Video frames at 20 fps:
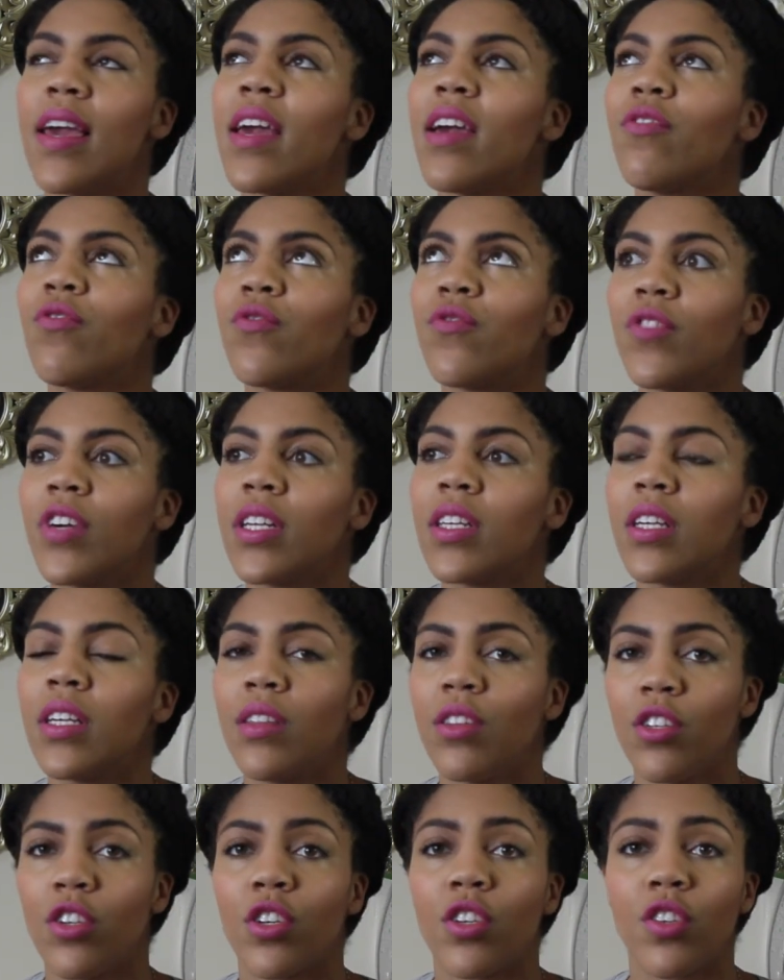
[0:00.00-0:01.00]
It really
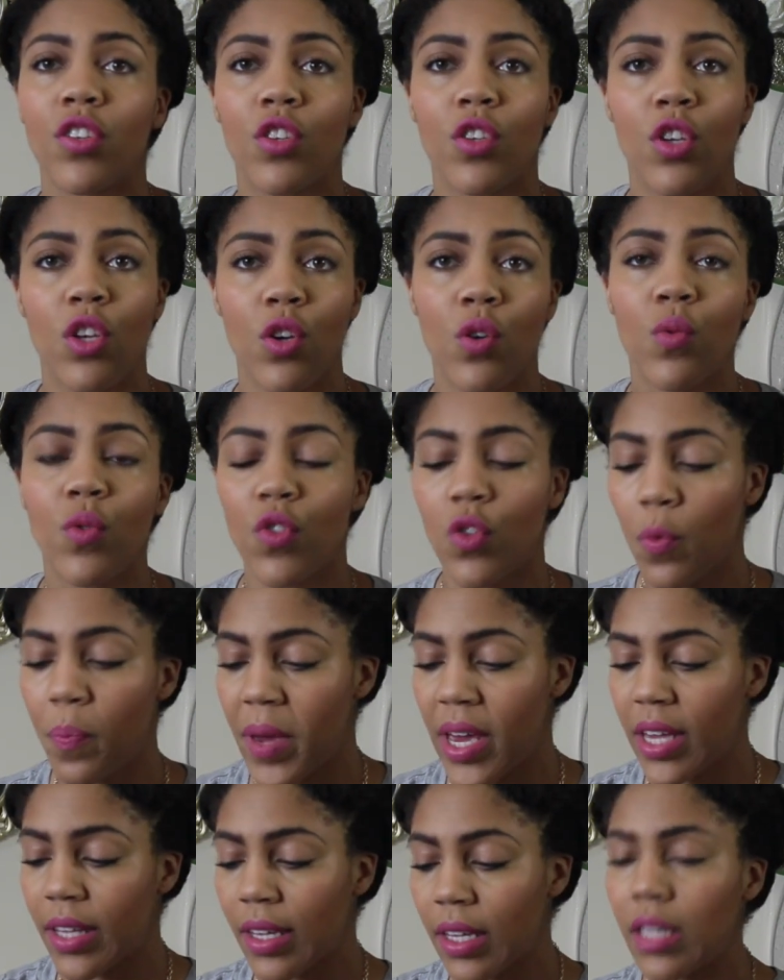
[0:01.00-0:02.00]
looks cute. So
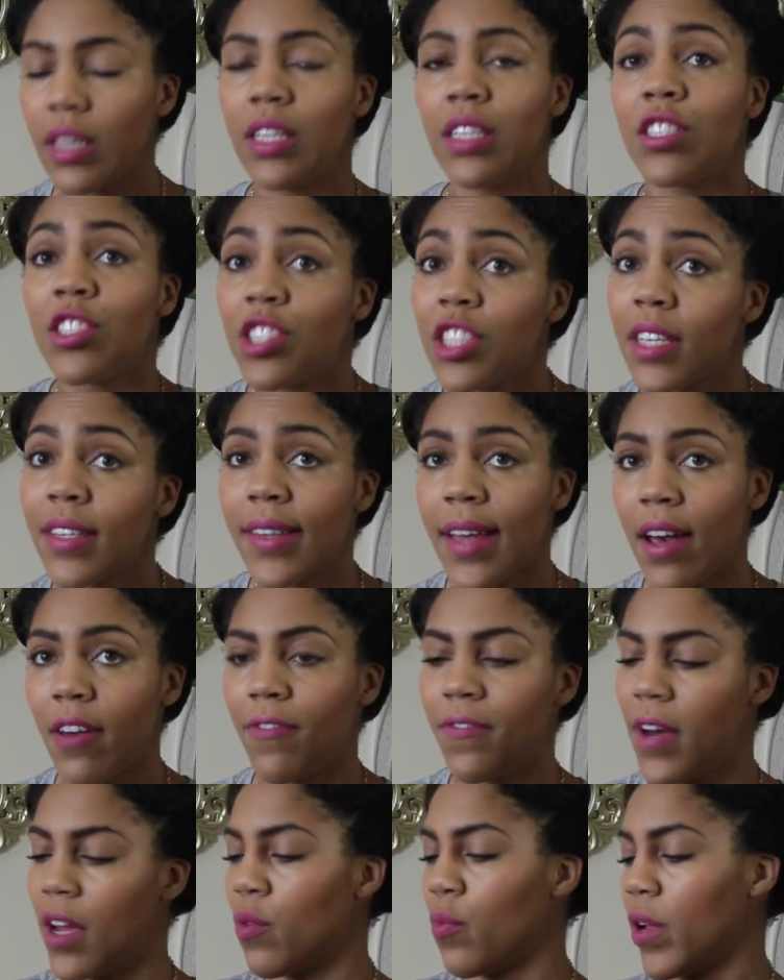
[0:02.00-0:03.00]
basically just
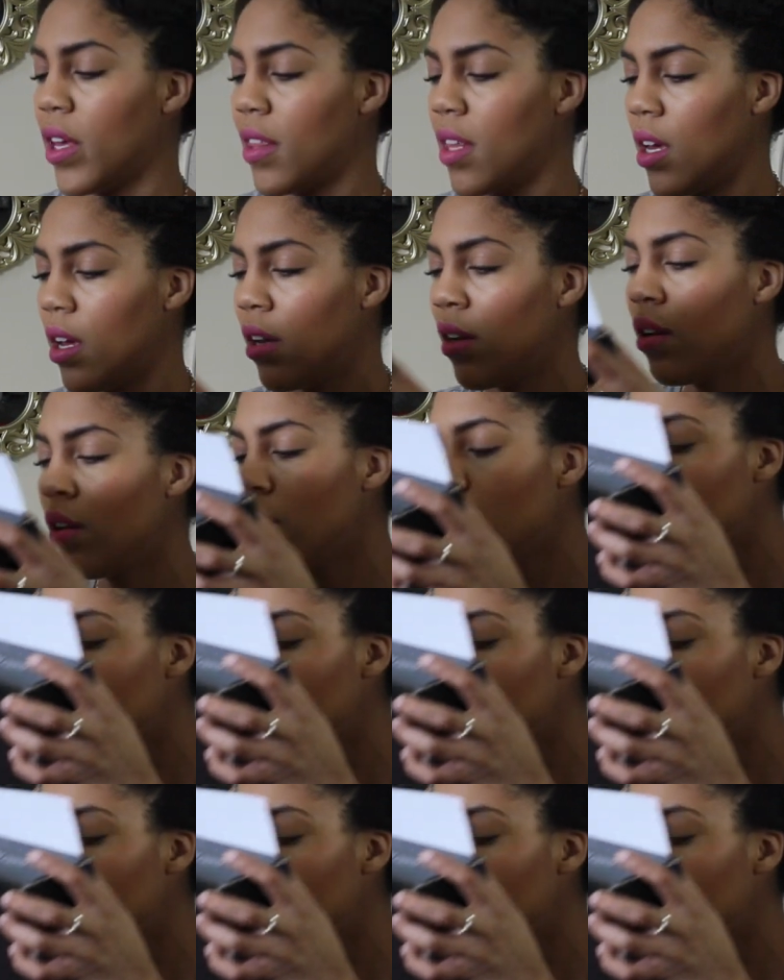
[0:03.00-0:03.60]
have fun with it.